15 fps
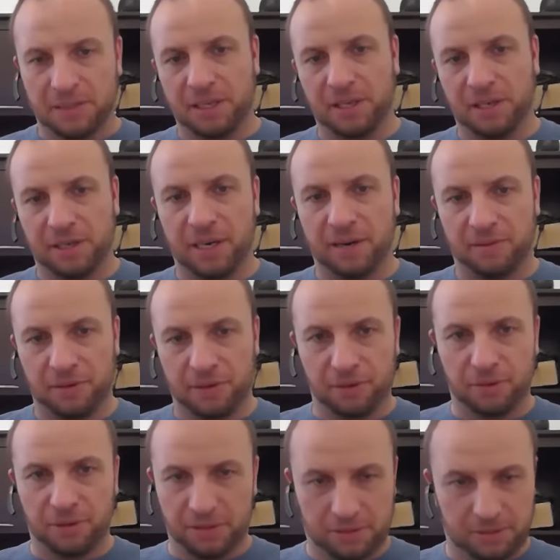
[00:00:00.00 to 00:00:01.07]
thing you could ever
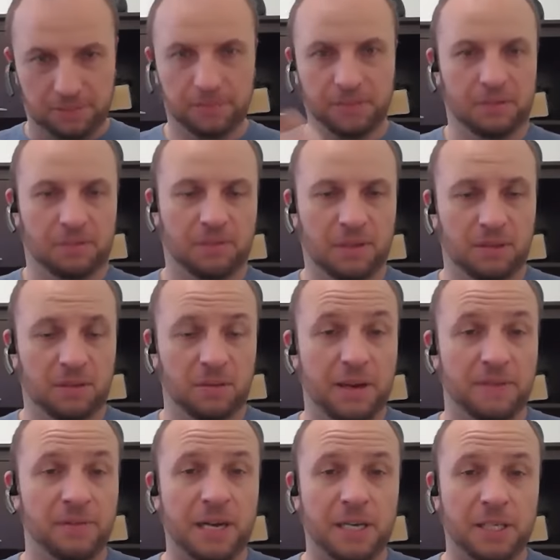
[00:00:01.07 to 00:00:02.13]
do because you
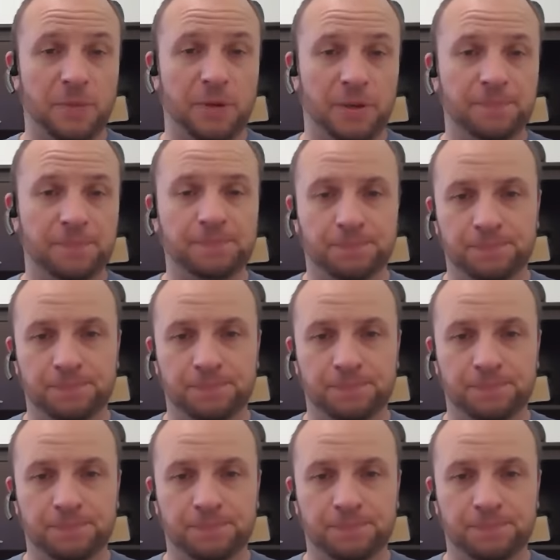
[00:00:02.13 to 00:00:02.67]
have an expert.